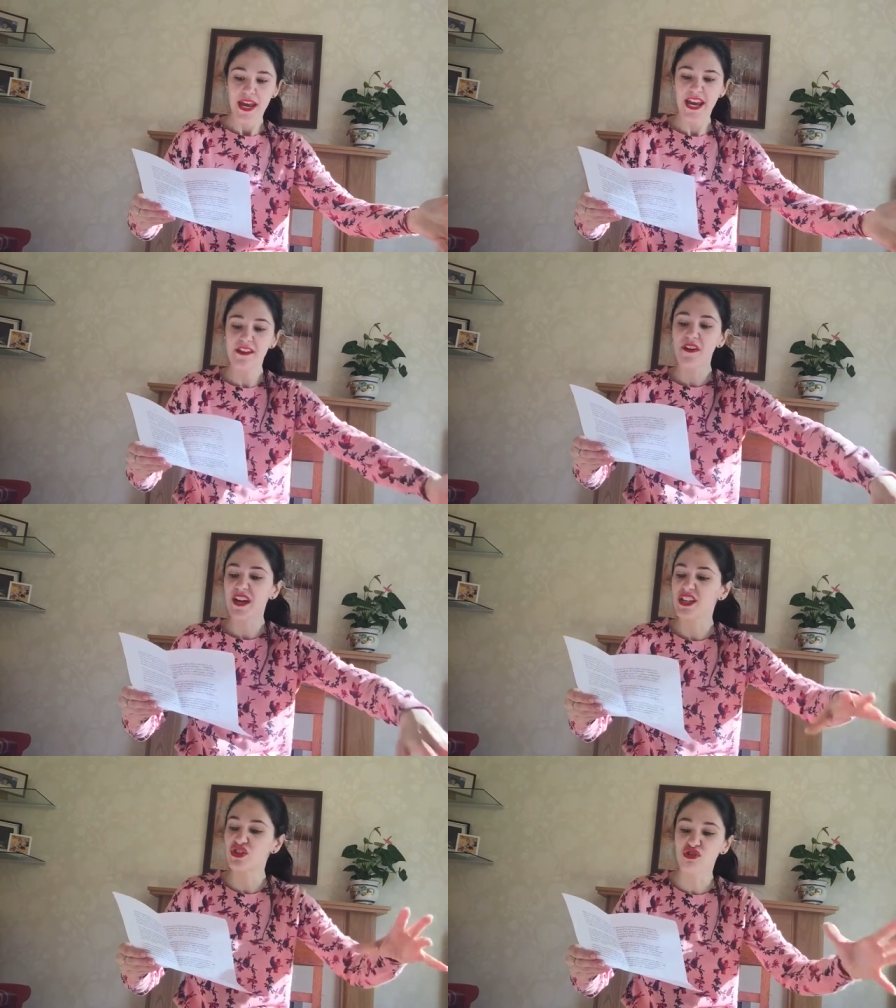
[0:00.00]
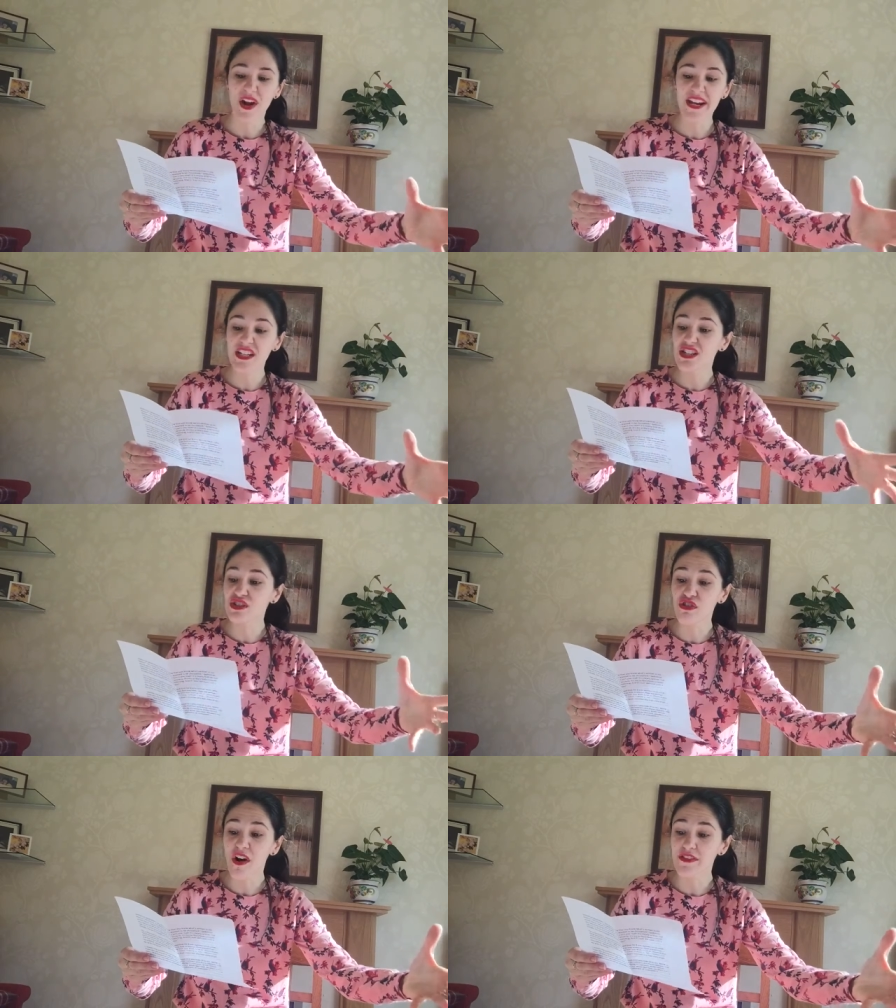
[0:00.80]
He invited traders
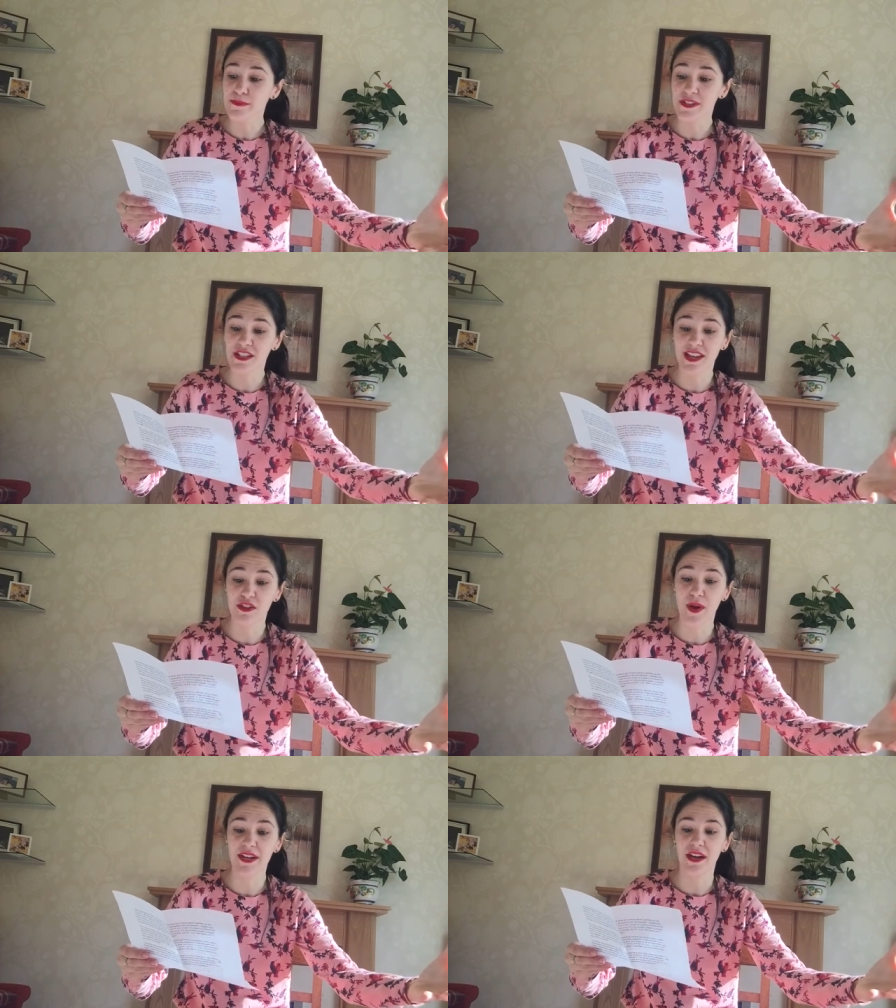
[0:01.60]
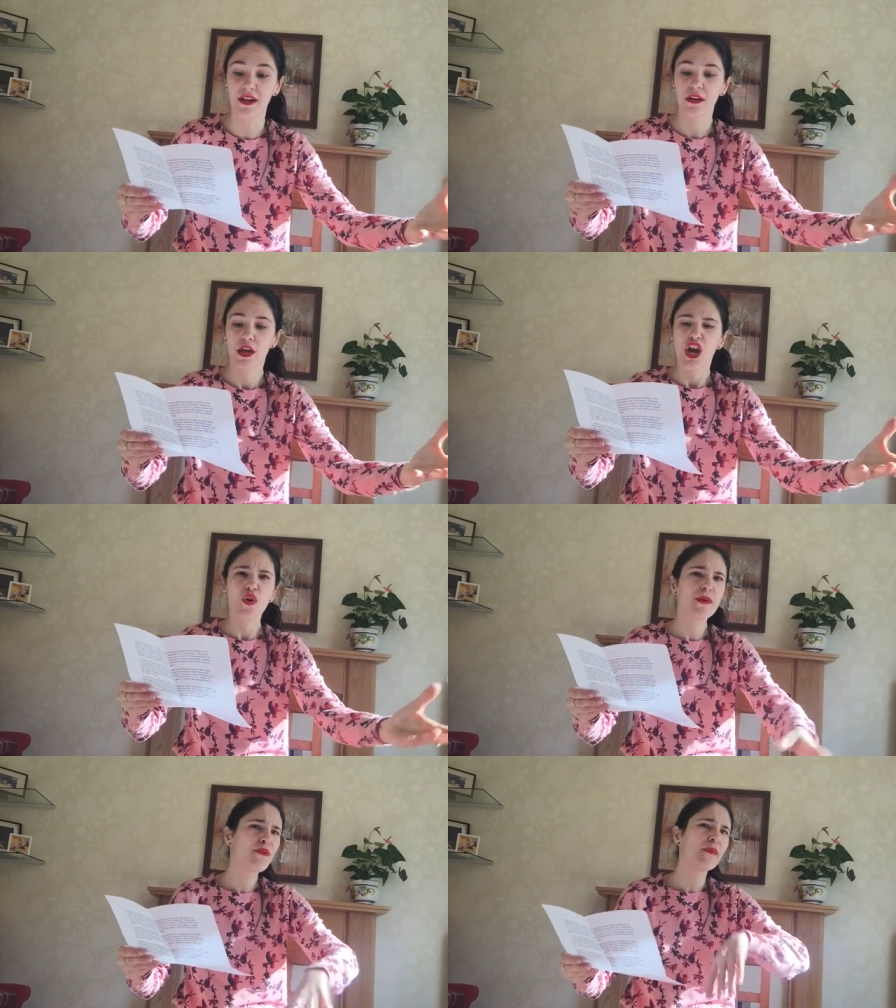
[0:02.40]
and craftsmen to Lithuania,
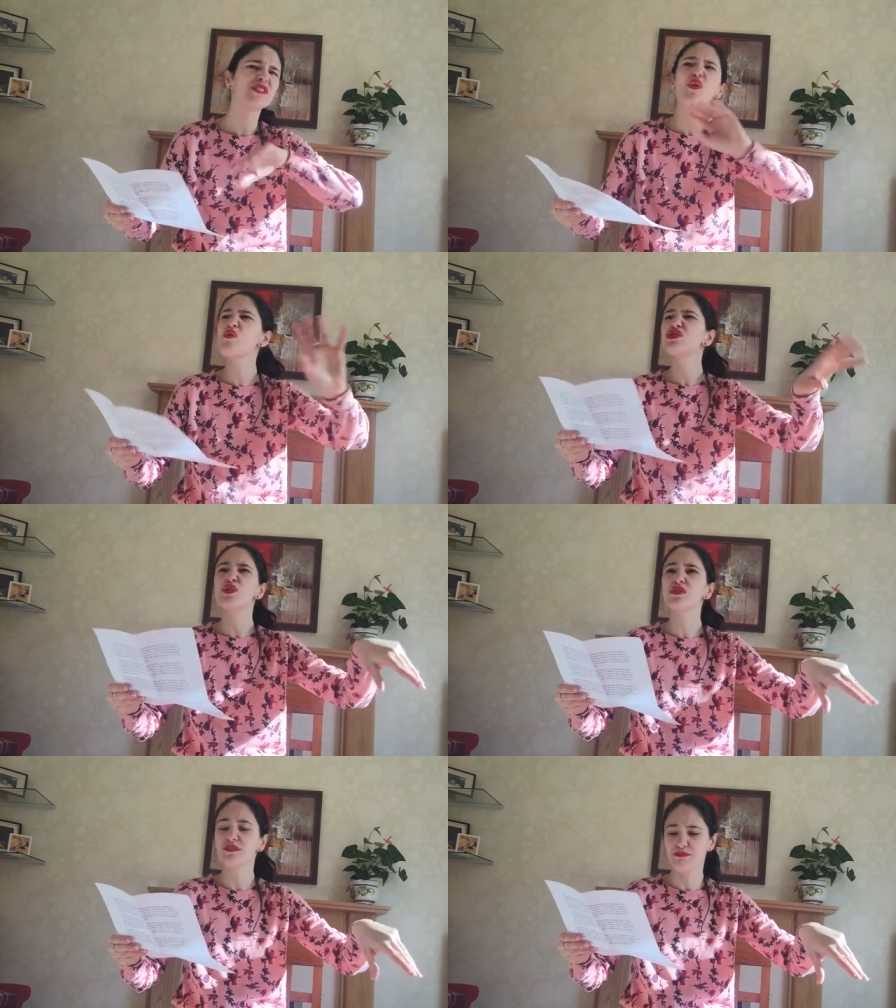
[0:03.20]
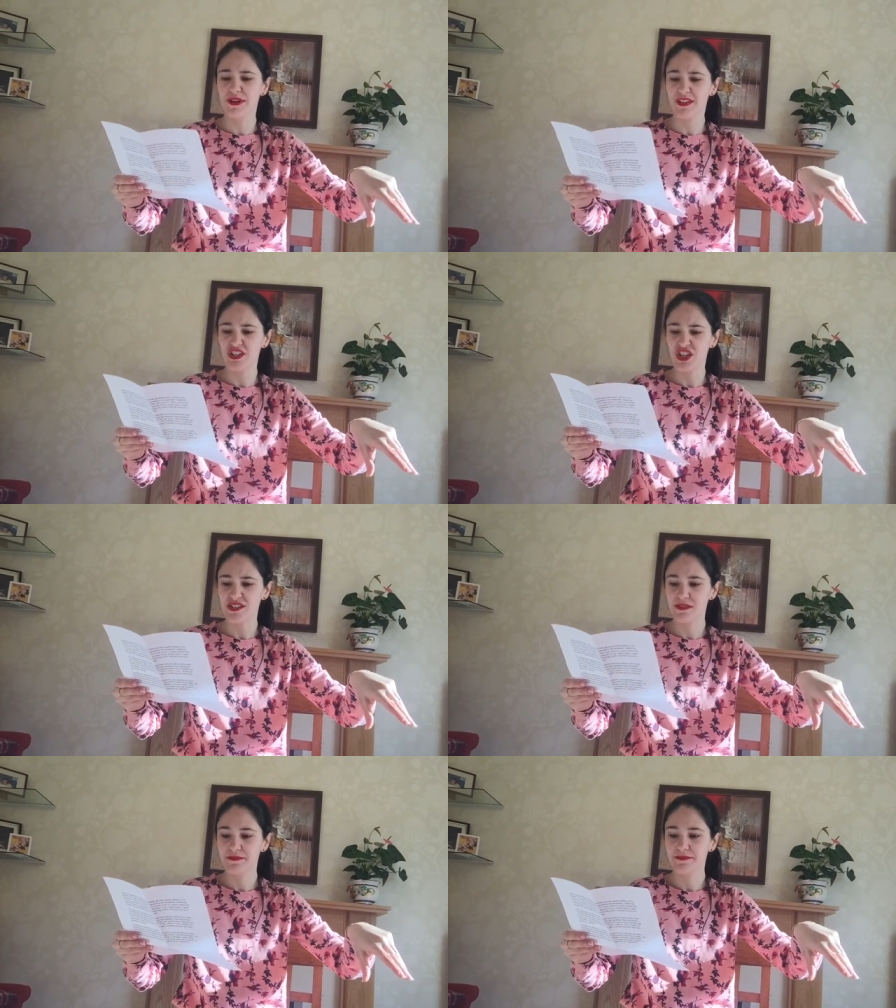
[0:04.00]
who he promised all sorts of
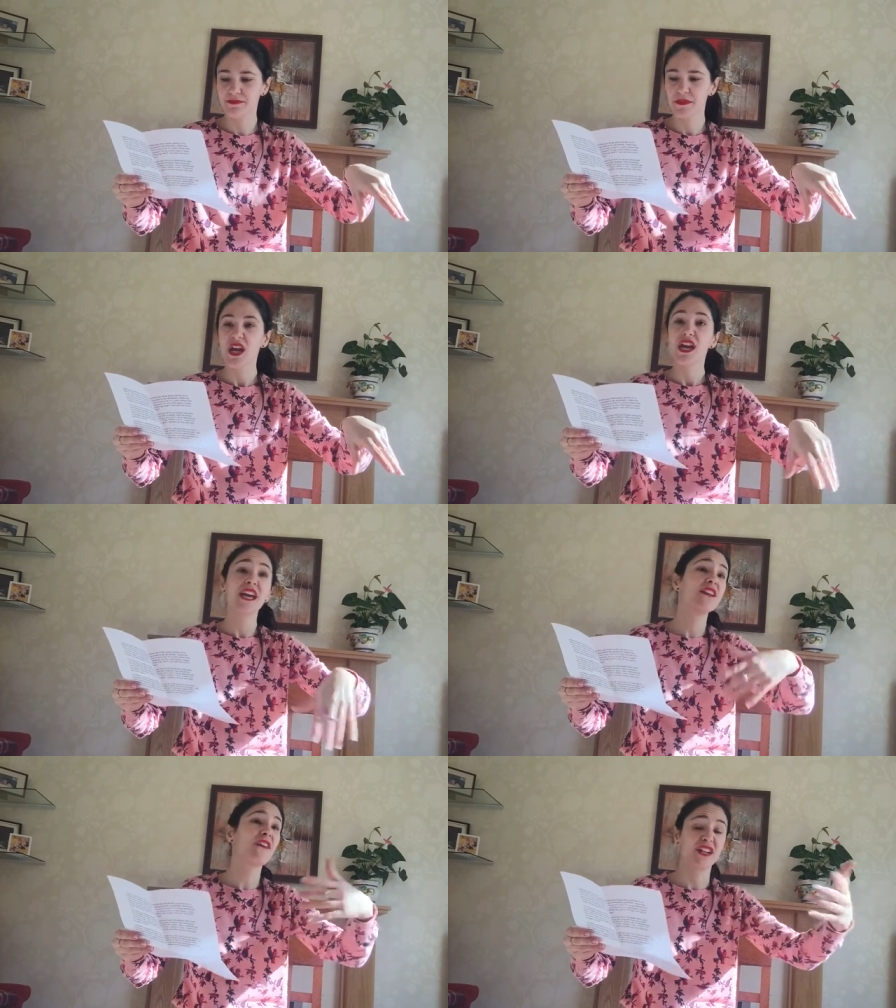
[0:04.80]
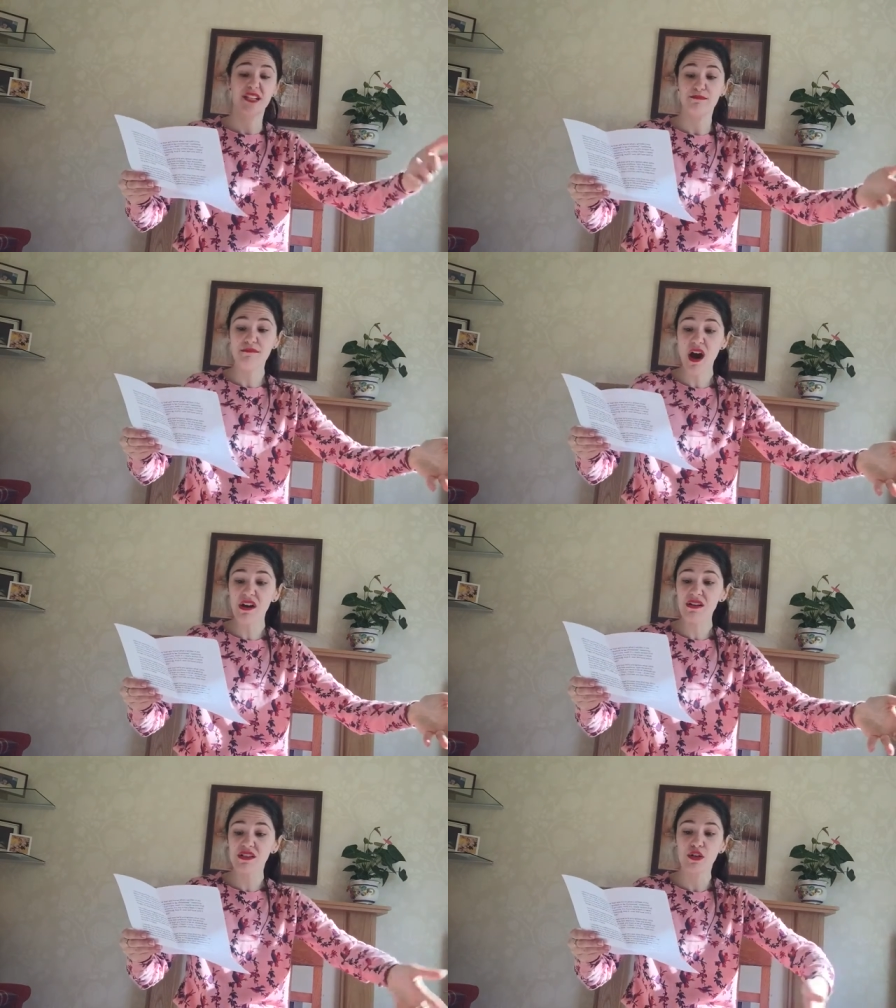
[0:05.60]
privileges. He invited
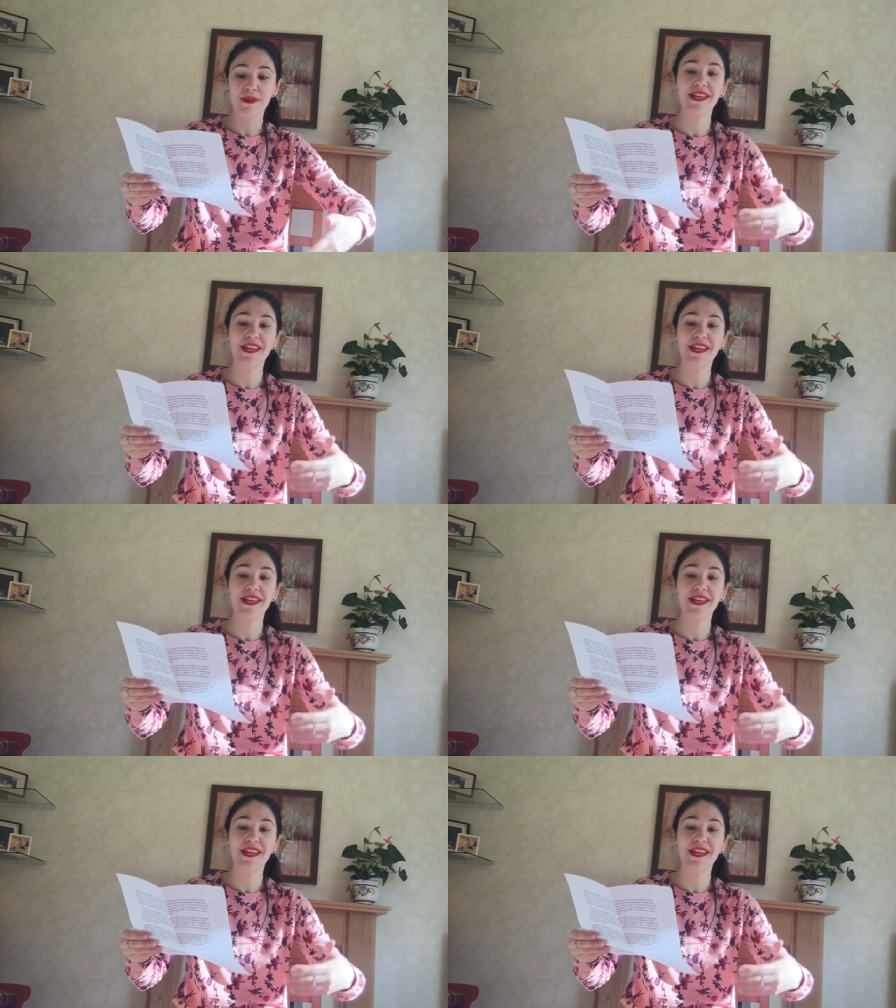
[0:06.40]
monks, whom